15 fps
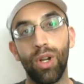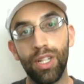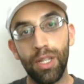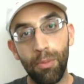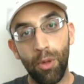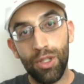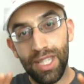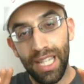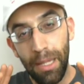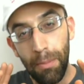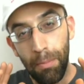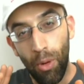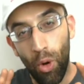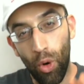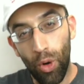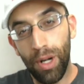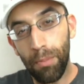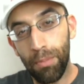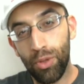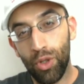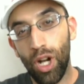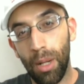One of the most
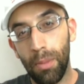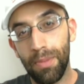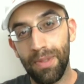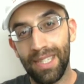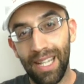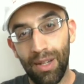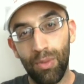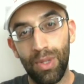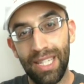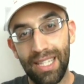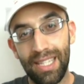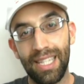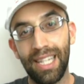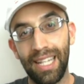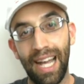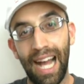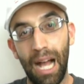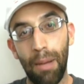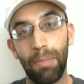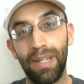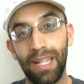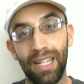important problems that we see
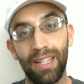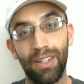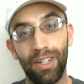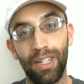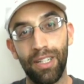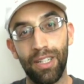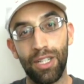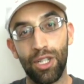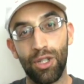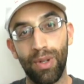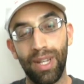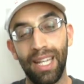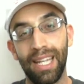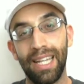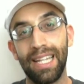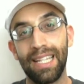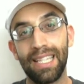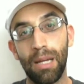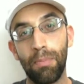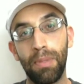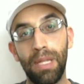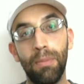happening in our industry
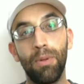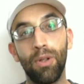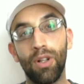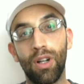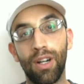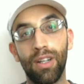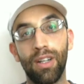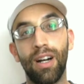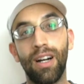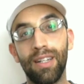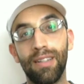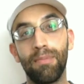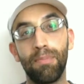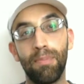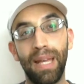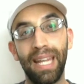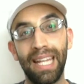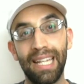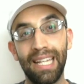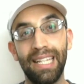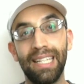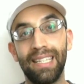is that people are not
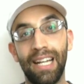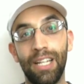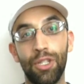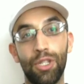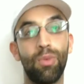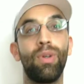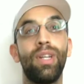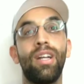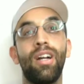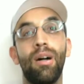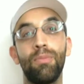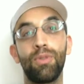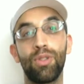paying any attention when it